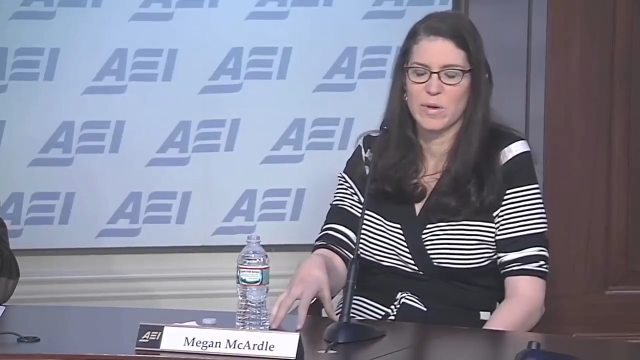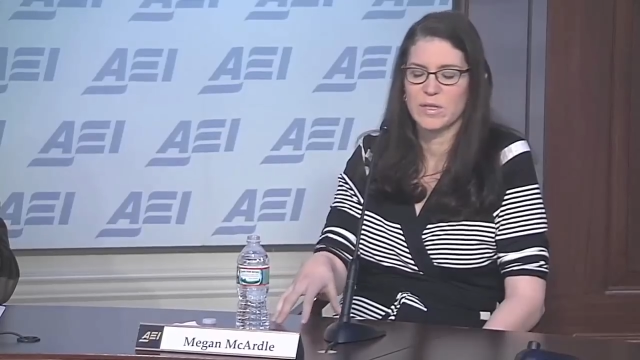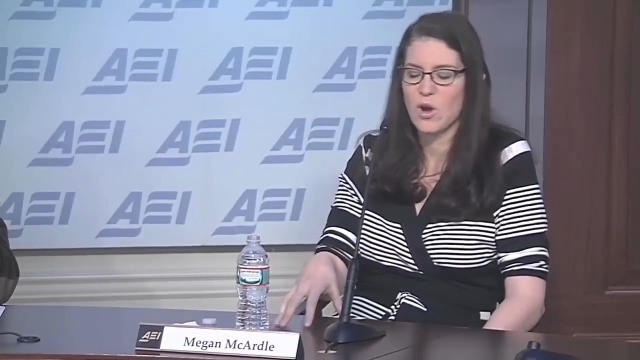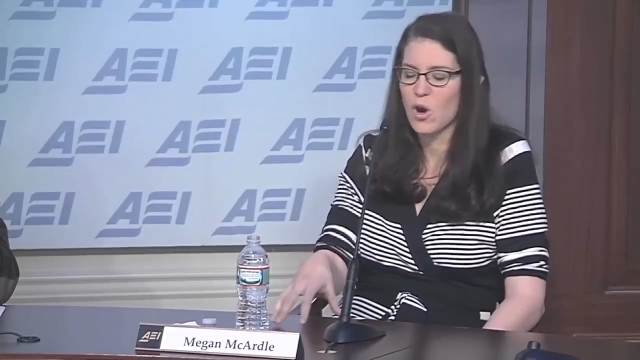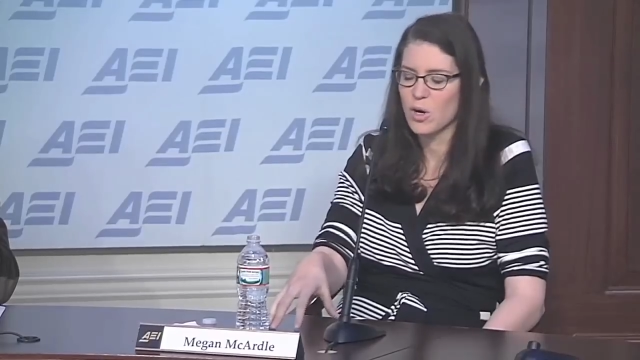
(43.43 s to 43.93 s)
But
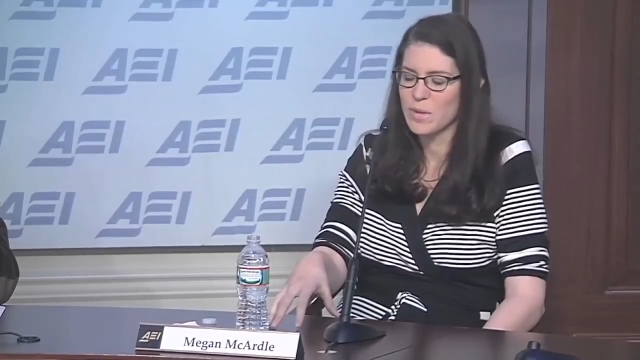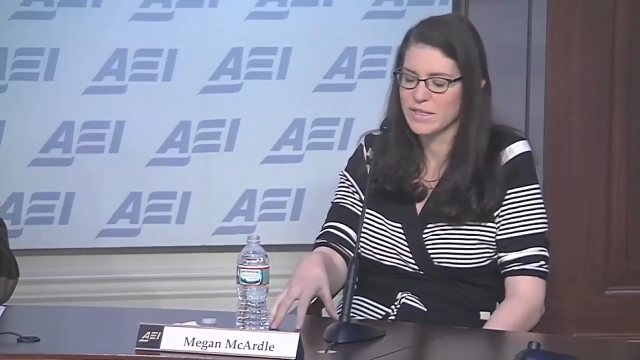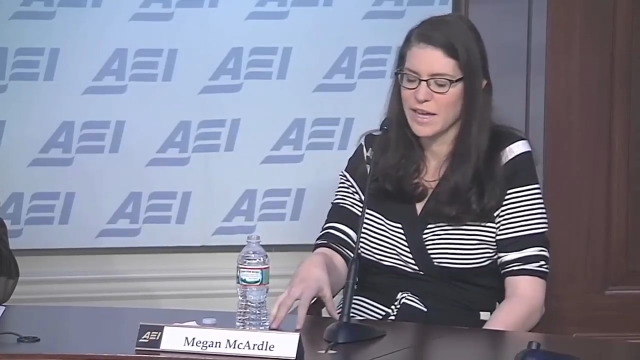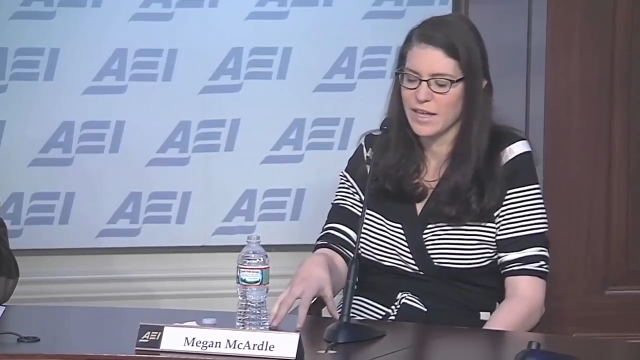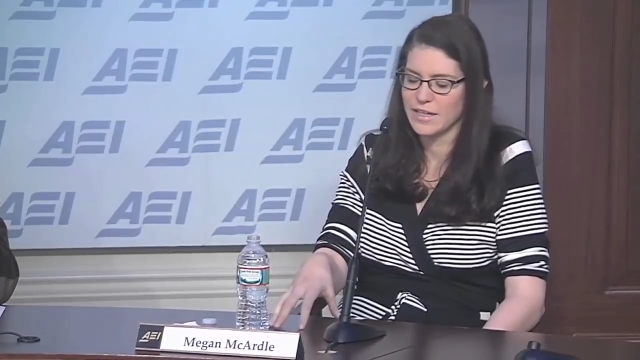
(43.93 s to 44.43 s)
it's a hard
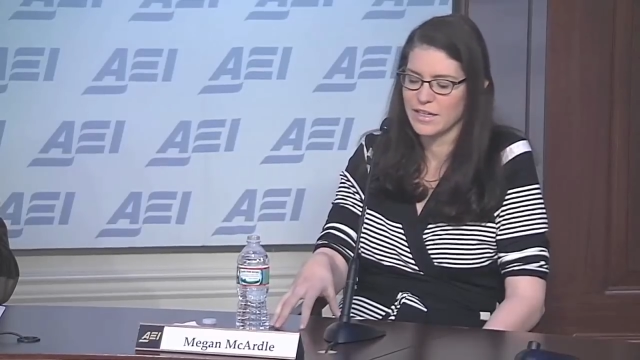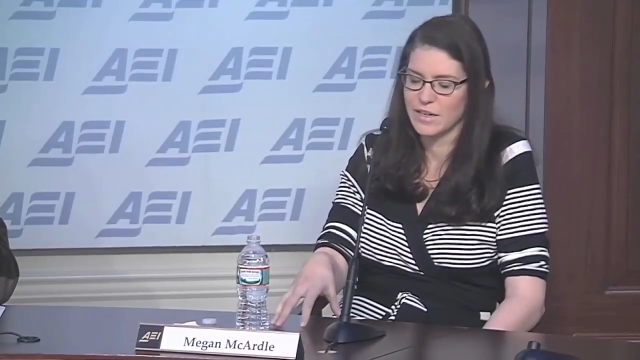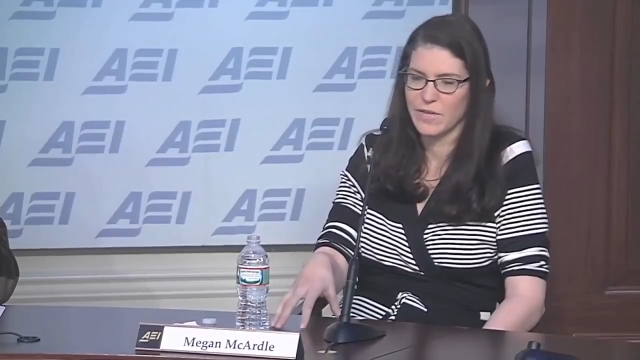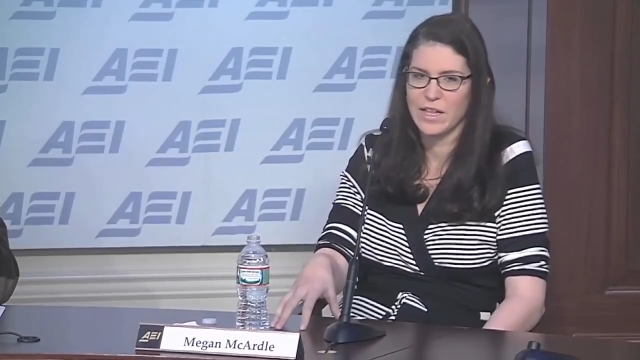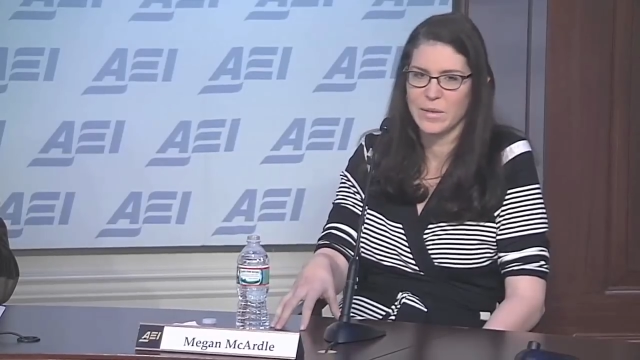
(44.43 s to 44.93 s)
mentality to
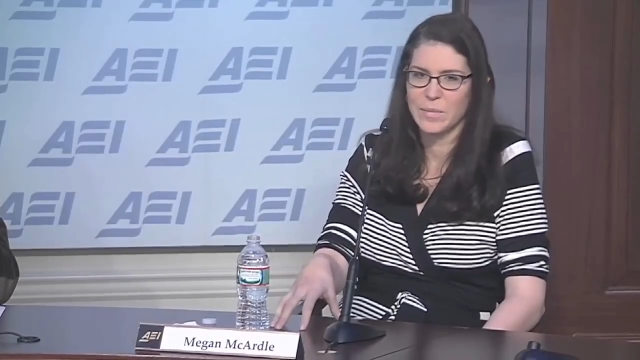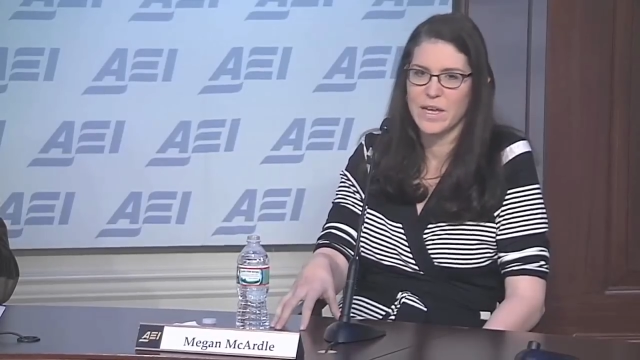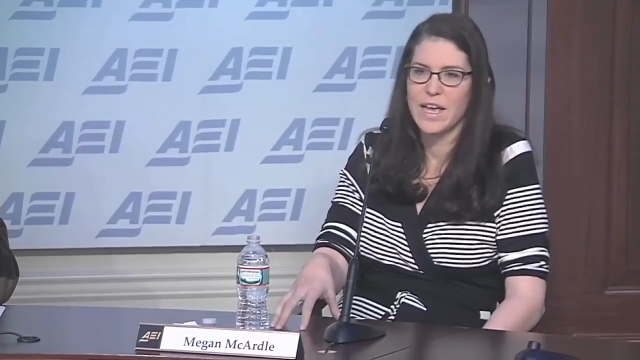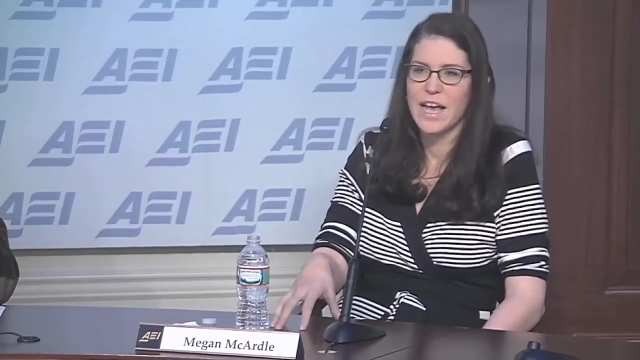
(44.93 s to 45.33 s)
develop,